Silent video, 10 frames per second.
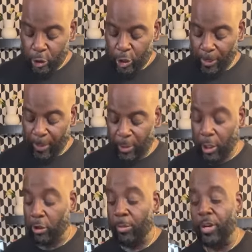So I'm gonna put
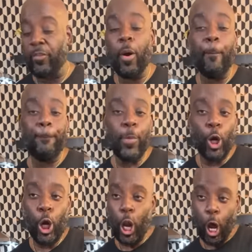a little bit of
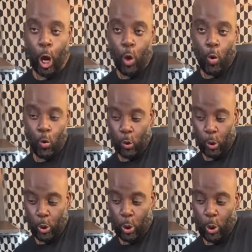Merlot
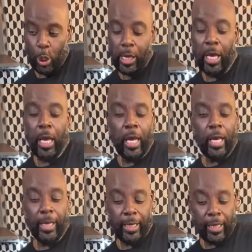
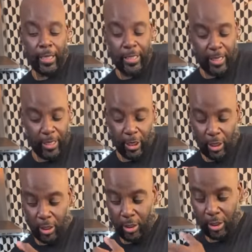in
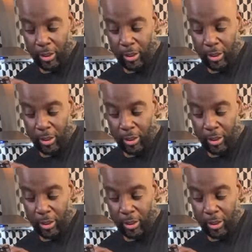here,